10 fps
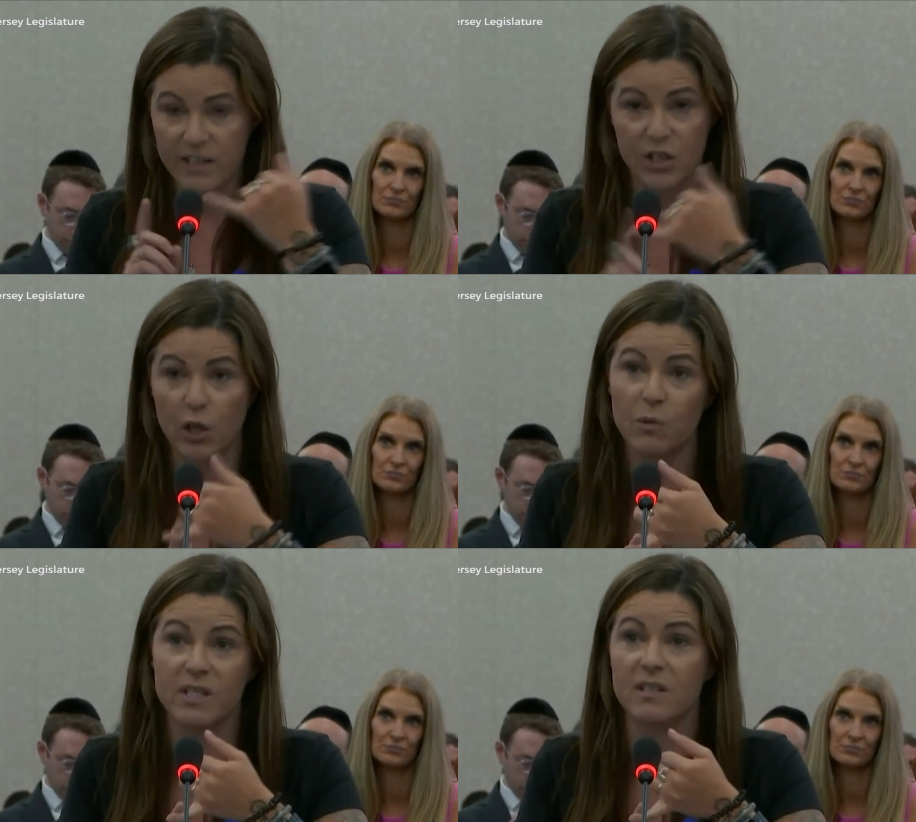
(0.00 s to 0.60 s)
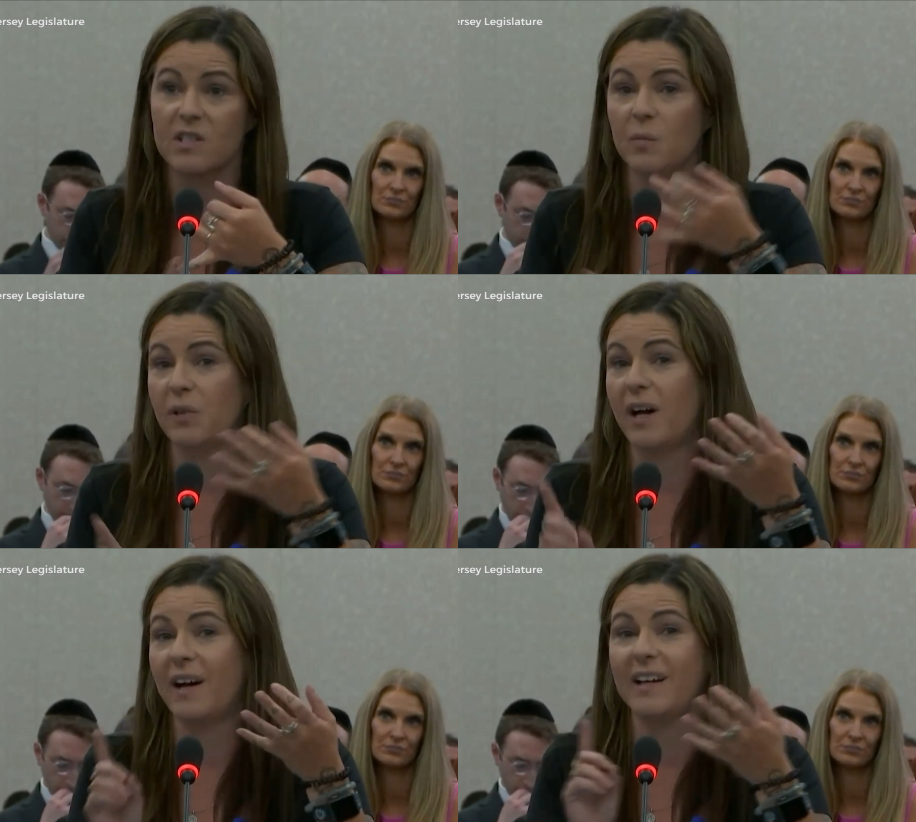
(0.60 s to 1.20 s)
Speaker 1: I didn't know it was in the
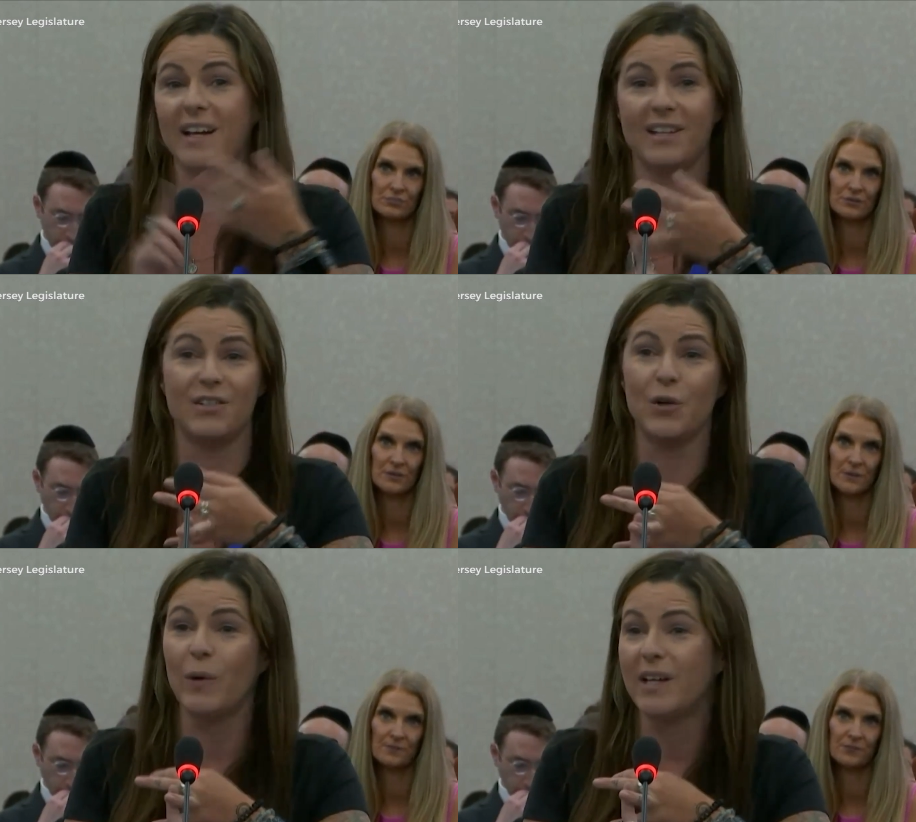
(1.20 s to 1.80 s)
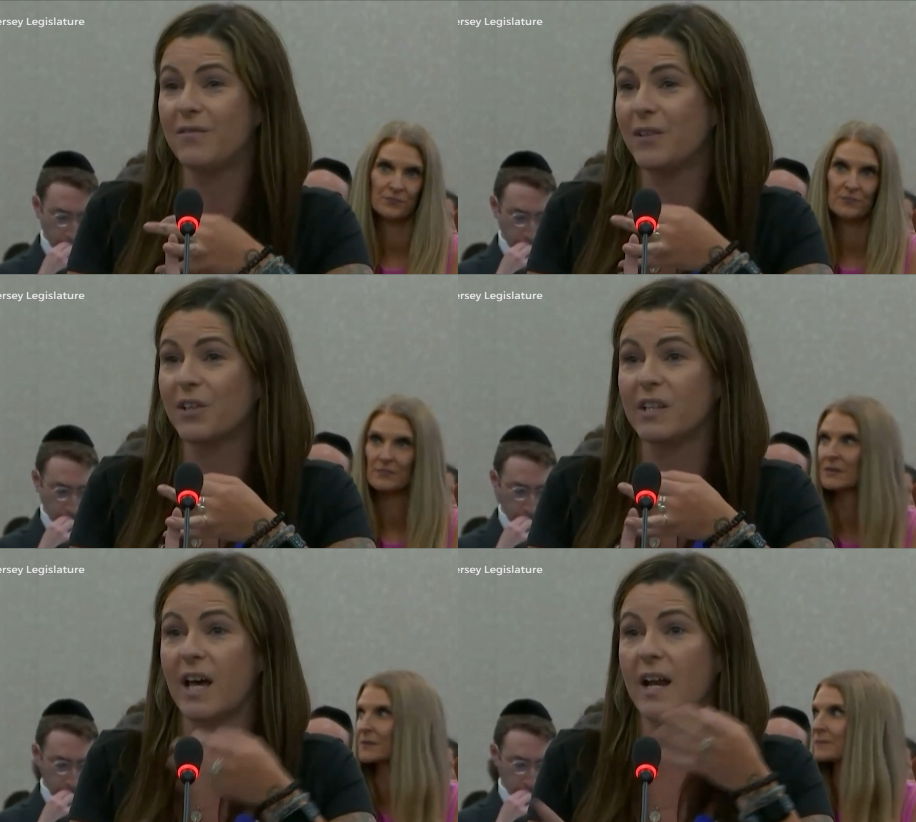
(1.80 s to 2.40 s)
supply. I had no way of
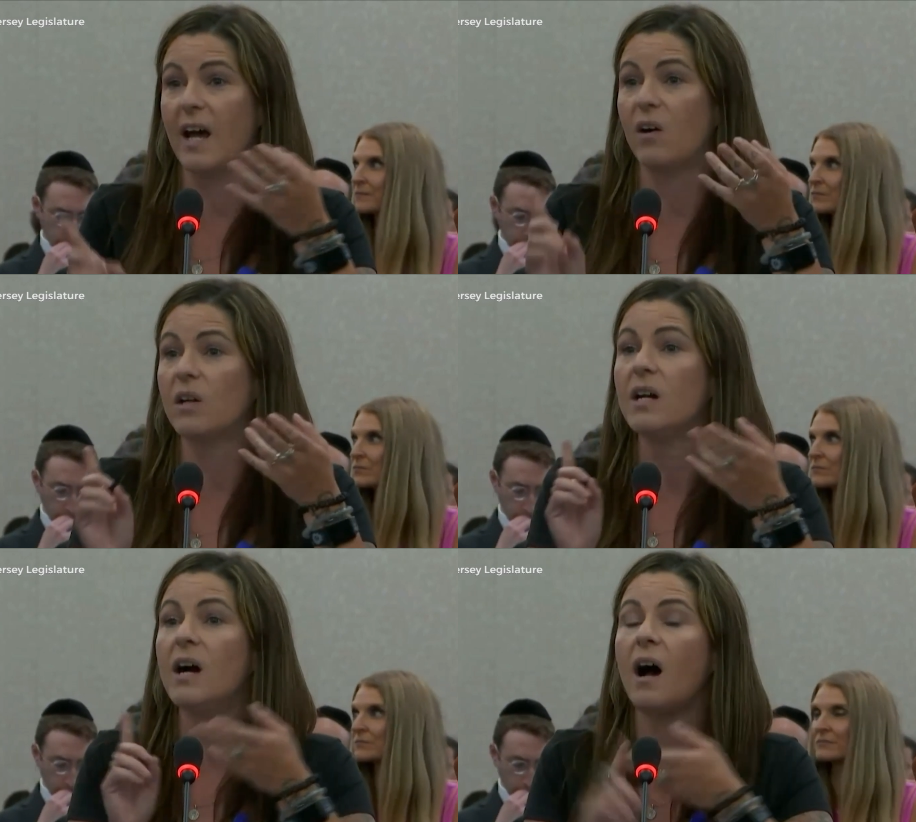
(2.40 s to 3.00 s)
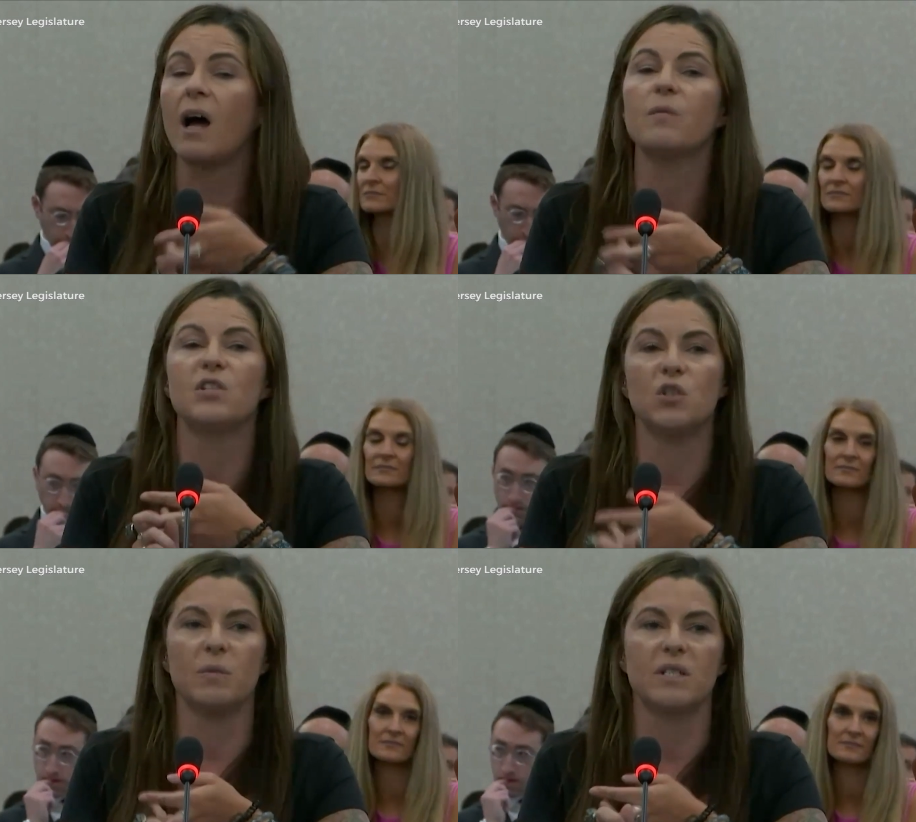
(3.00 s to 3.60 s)
figuring that out. I
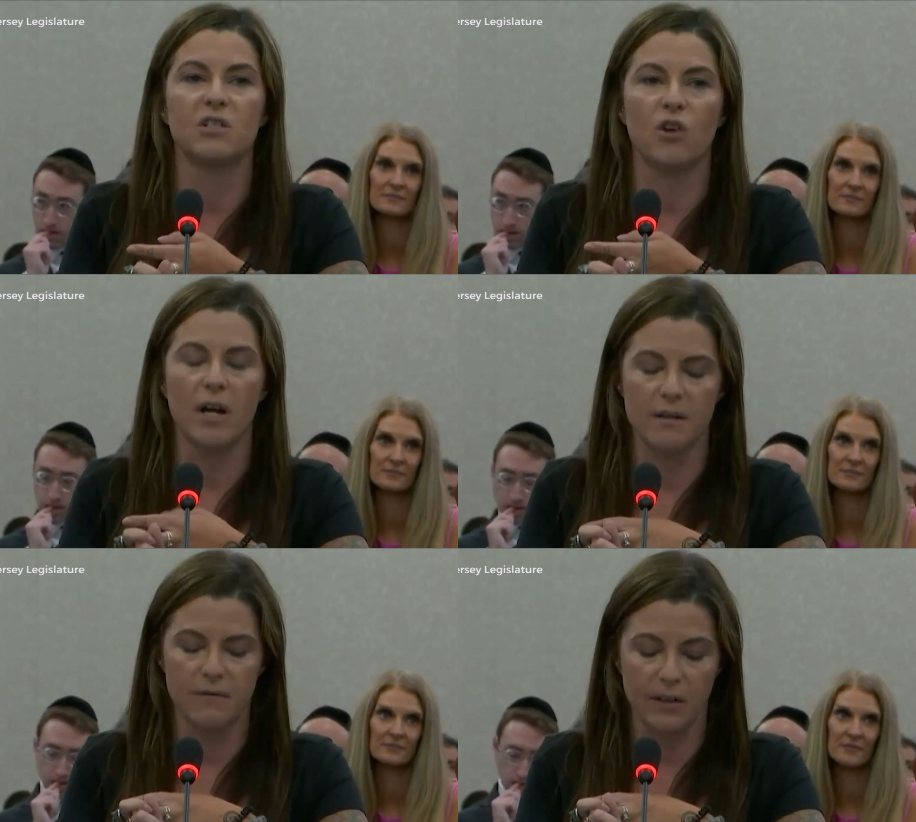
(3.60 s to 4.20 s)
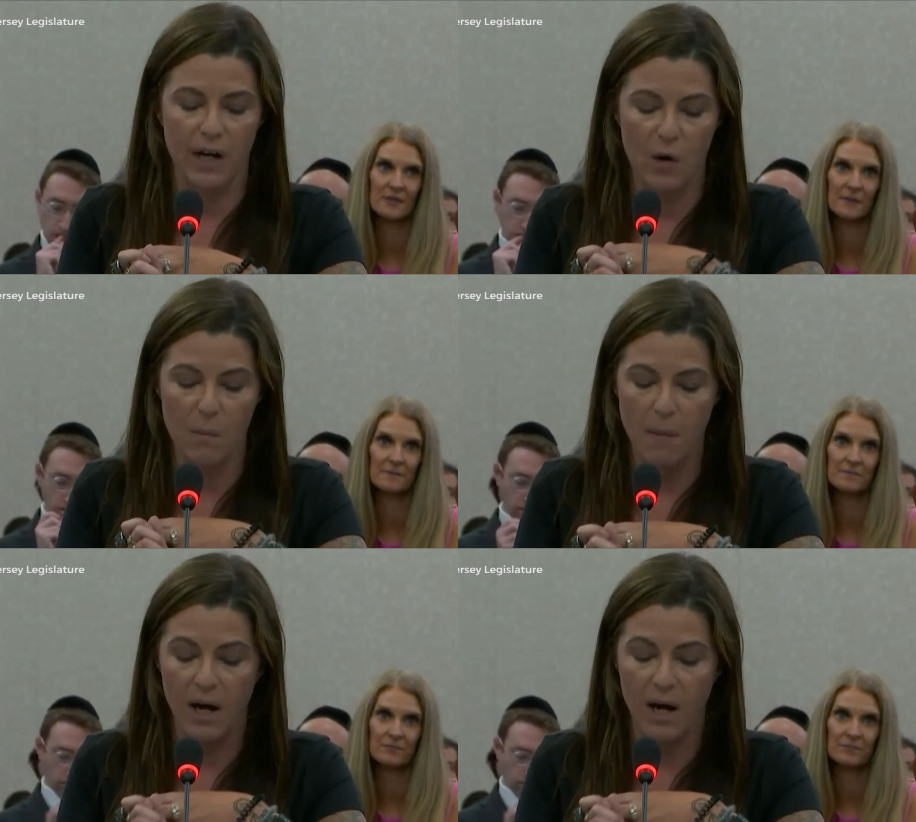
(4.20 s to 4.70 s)
was too busy trying to figure out